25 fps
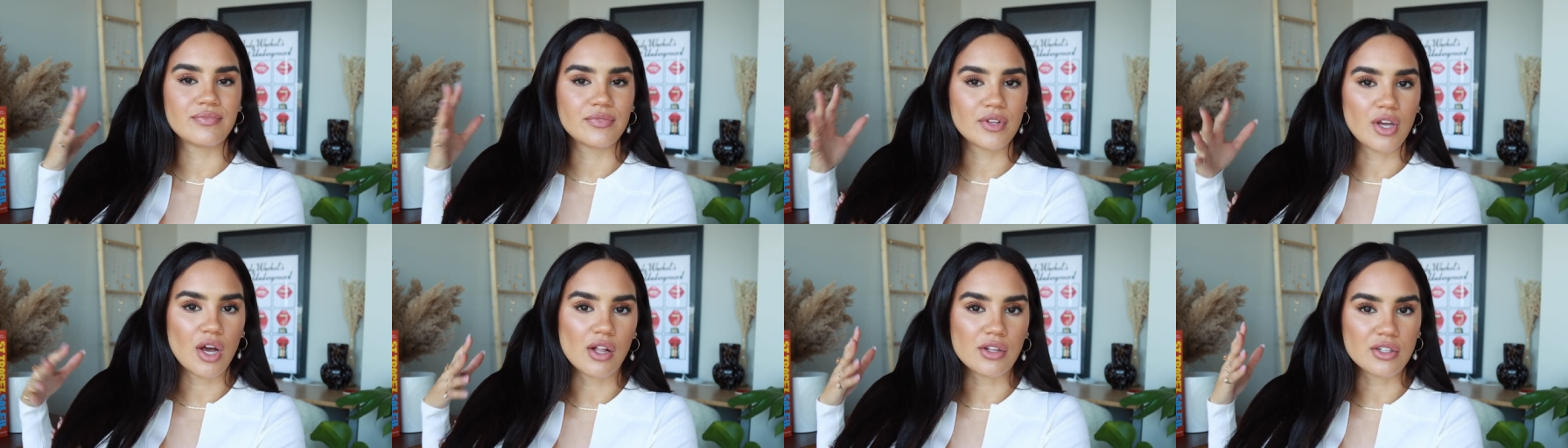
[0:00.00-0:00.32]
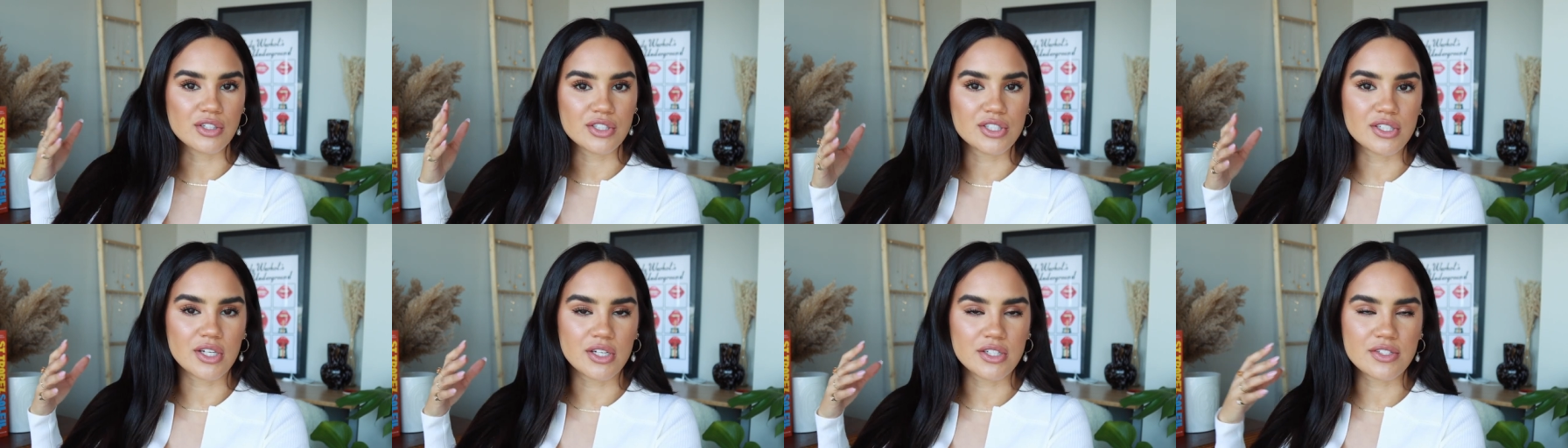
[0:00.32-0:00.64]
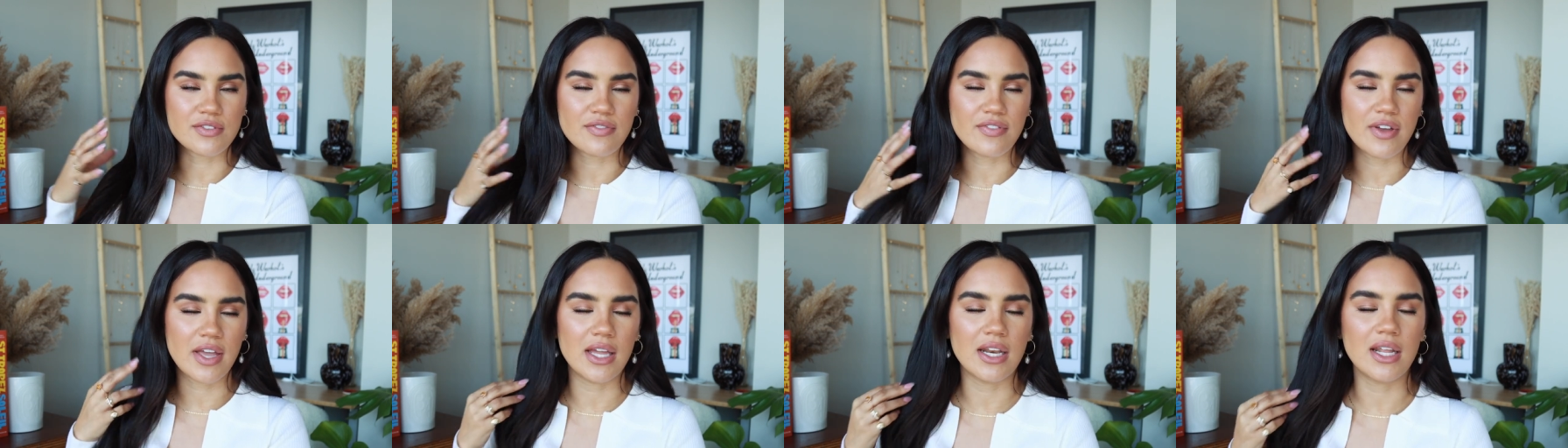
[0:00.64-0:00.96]
color
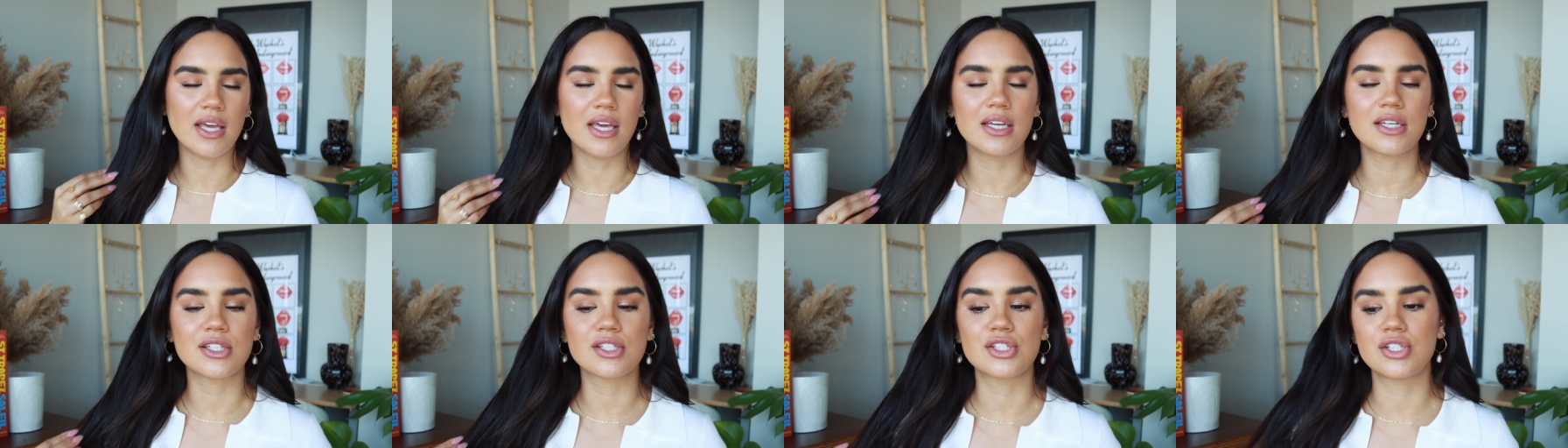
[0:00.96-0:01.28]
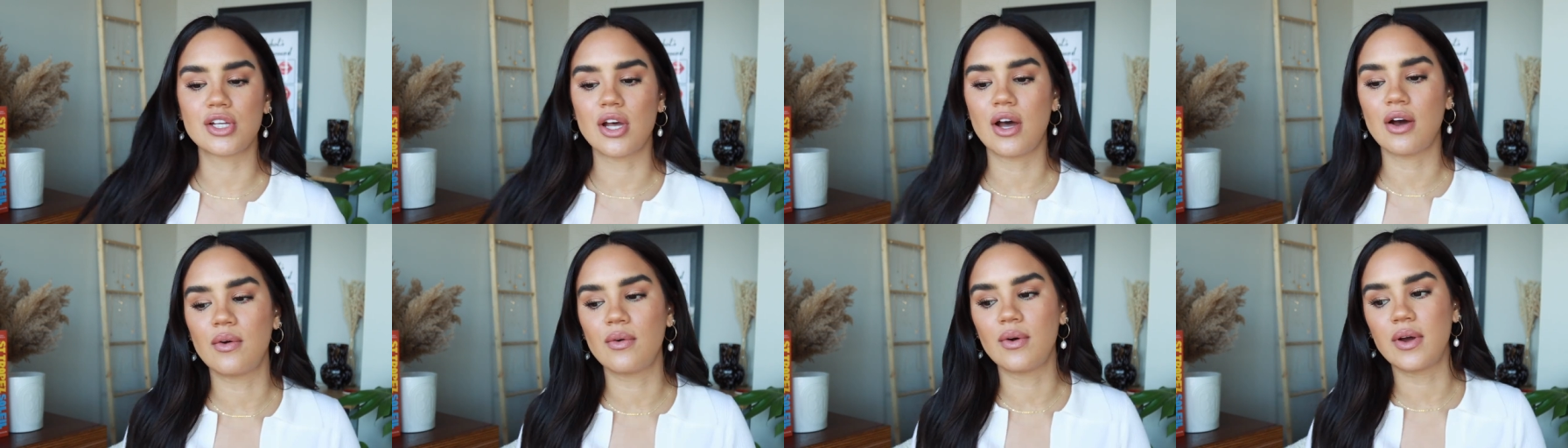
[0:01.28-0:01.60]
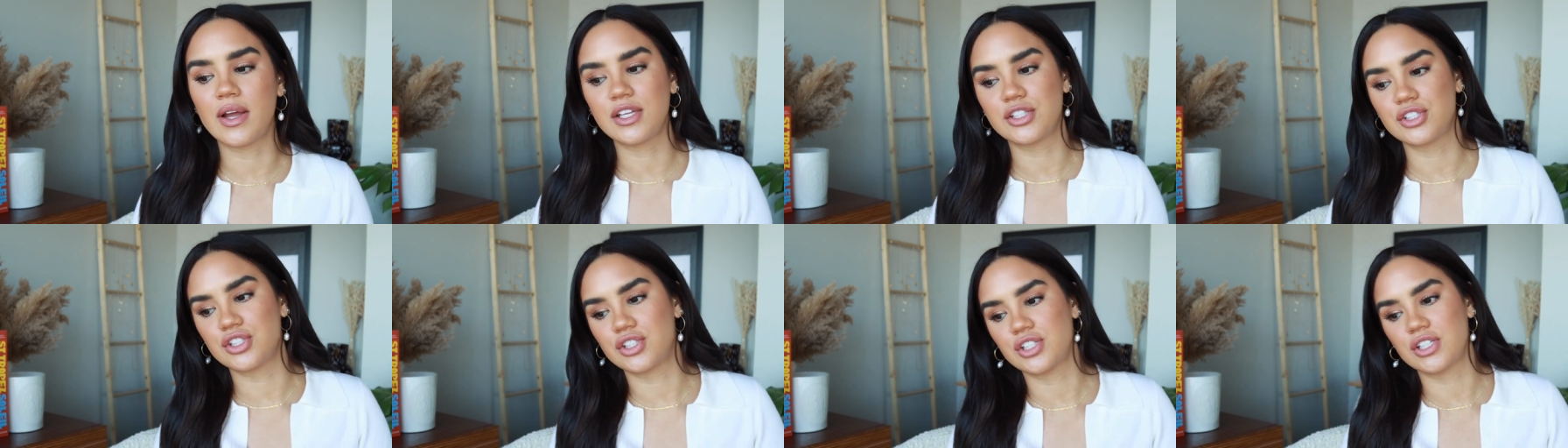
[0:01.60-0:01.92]
starts fading. So
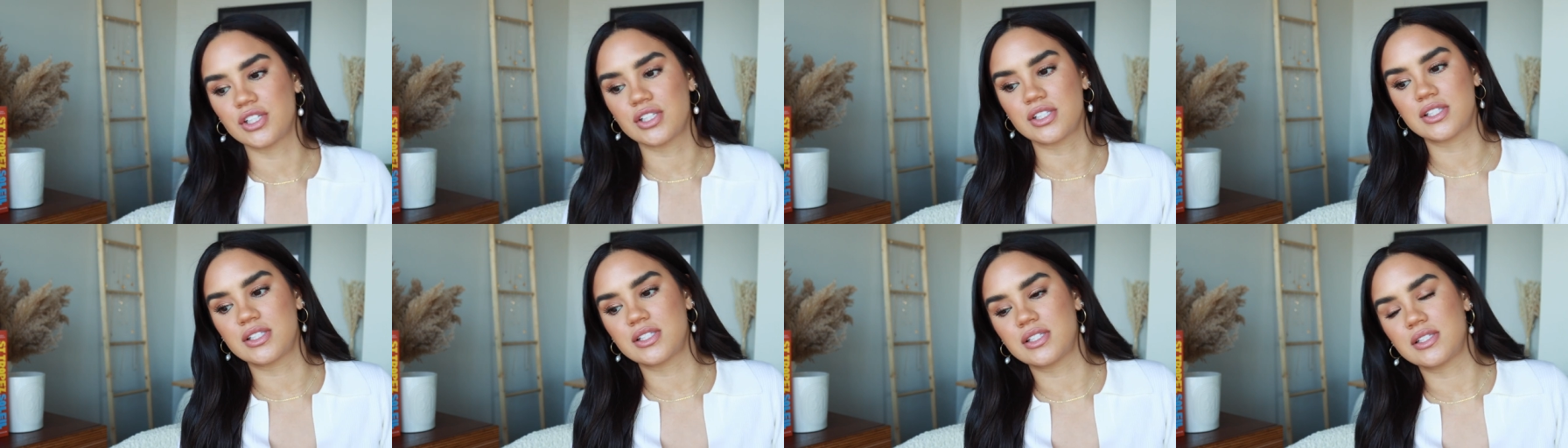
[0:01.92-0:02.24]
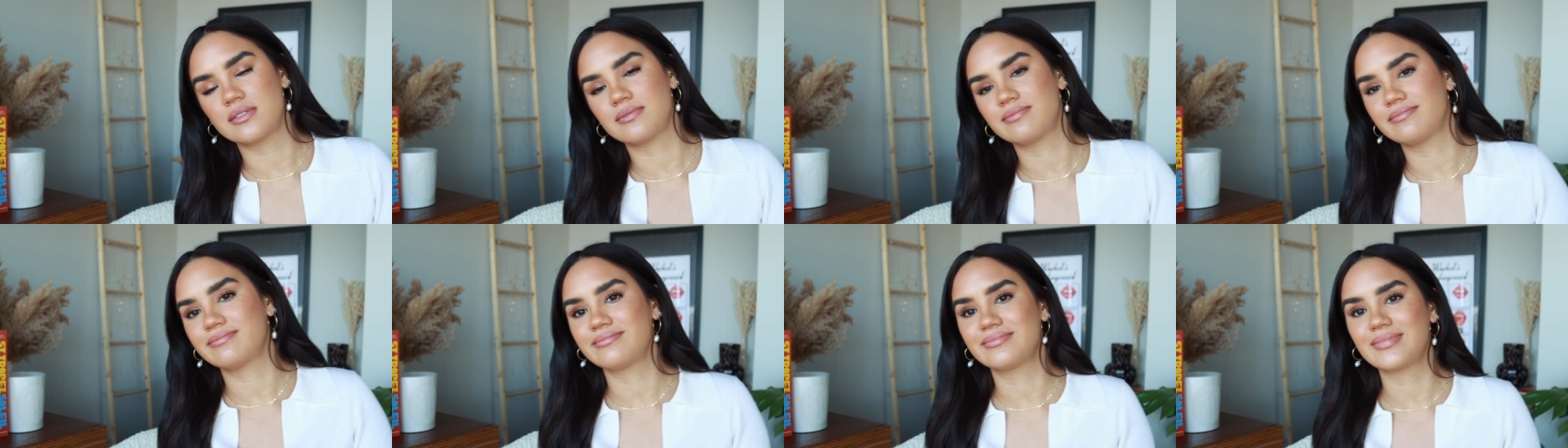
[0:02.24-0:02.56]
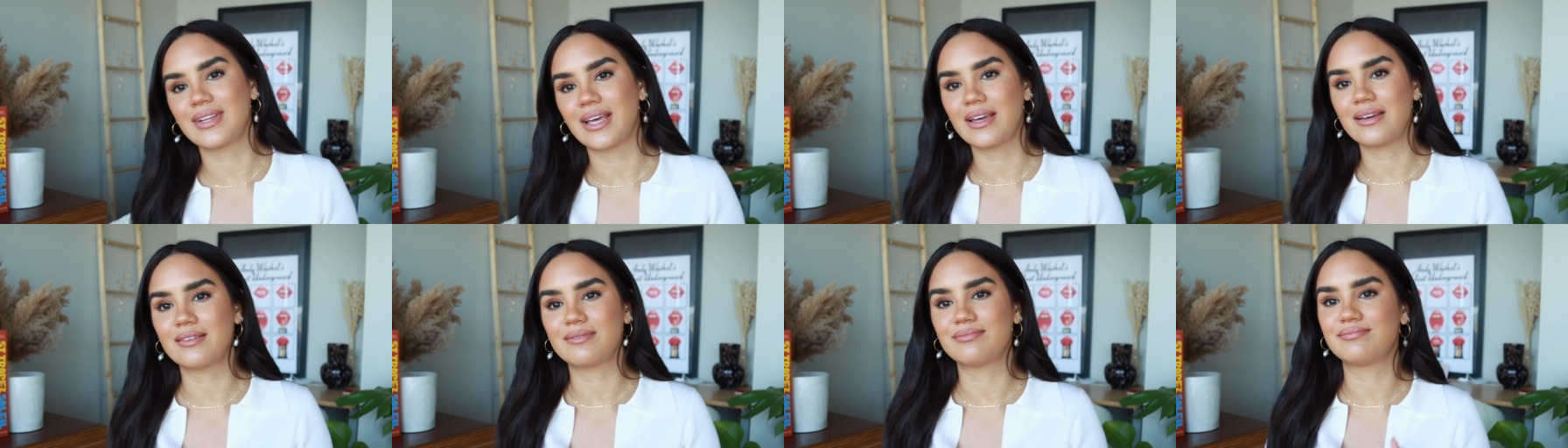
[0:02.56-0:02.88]
it's just
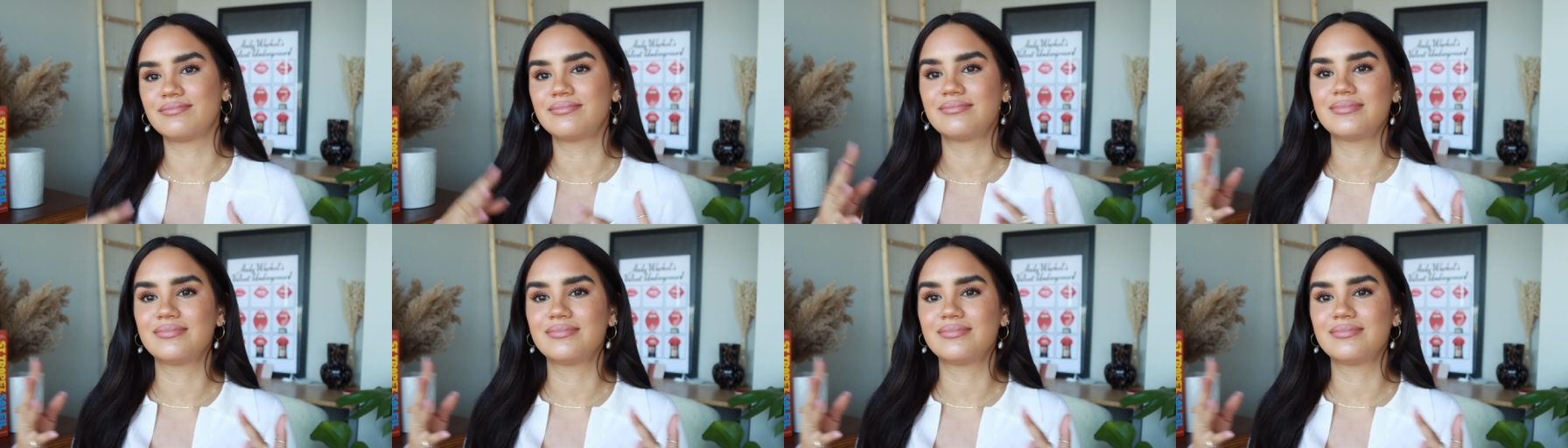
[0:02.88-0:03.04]
like,